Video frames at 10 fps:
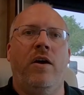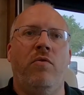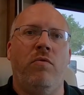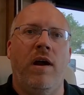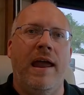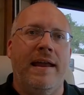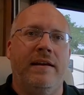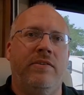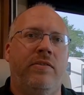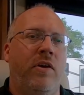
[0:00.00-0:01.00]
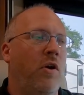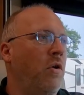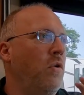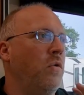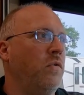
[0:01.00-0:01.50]
All right,
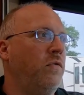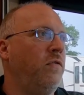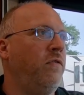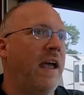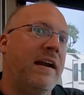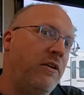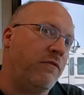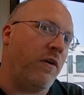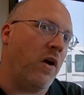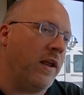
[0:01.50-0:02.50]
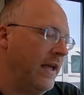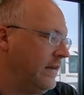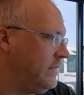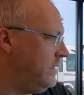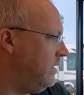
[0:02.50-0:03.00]
so final
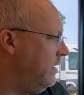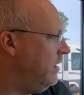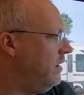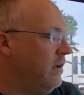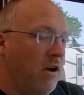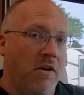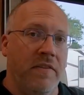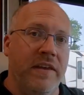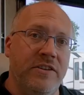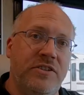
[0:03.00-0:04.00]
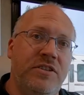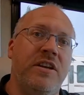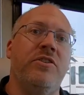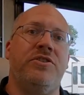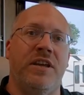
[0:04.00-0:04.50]
verdict on the
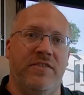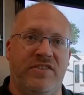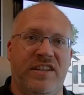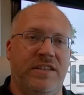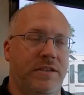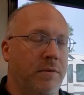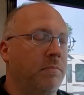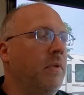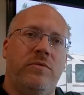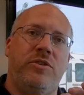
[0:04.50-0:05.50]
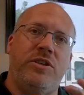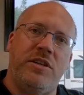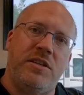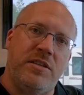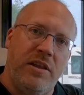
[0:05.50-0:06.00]
SteerSafe system.
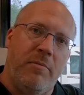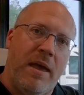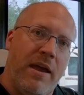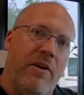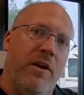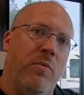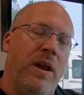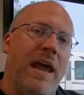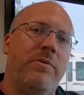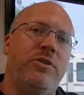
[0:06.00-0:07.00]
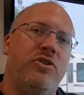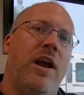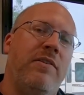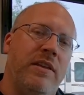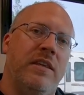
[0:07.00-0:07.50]
Just as a little background, when I was
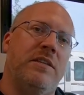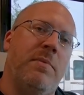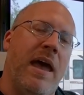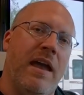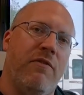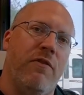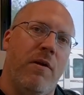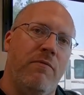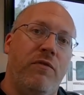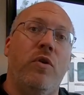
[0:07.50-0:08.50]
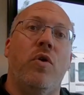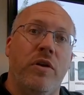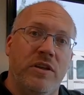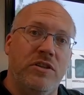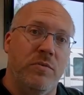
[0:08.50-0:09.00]
driving this back from
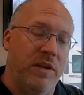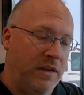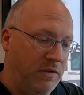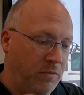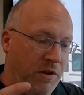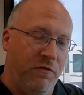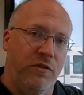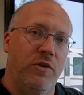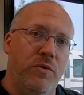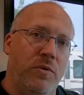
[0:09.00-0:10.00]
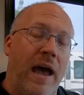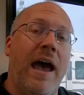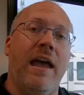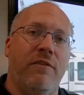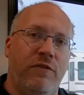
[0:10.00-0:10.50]
Florida, so I flew
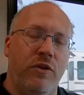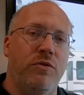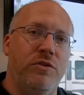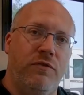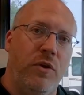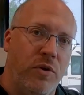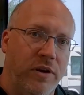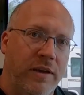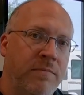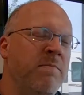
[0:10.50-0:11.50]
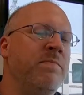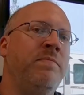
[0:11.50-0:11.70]
to Florida